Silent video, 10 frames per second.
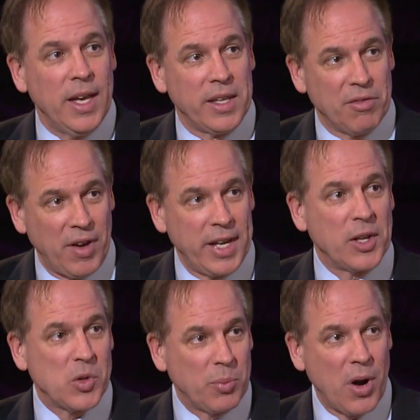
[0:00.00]
and the
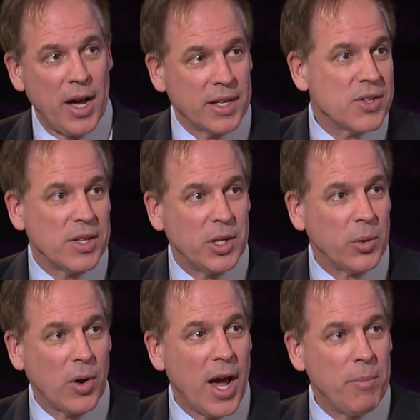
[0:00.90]
financial products that
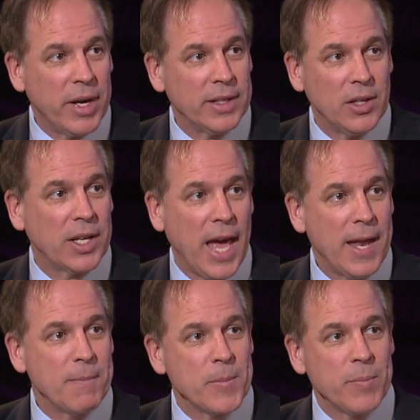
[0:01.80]
you or I might look at,